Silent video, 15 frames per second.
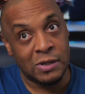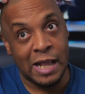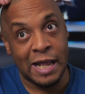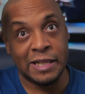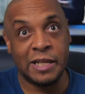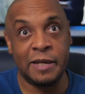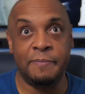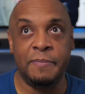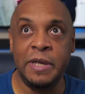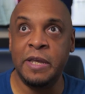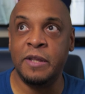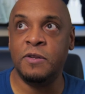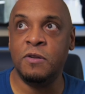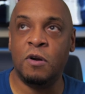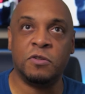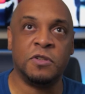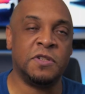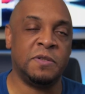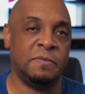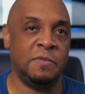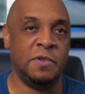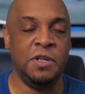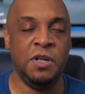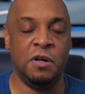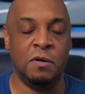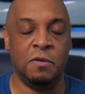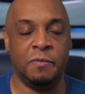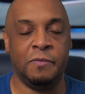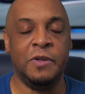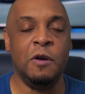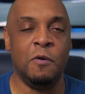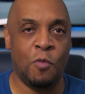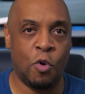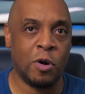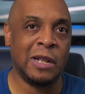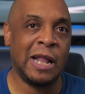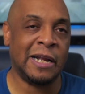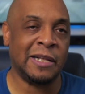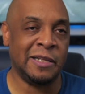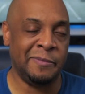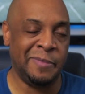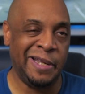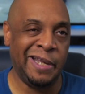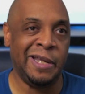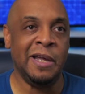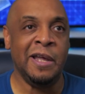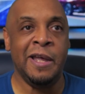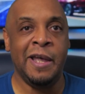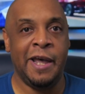likely be they'll more likely be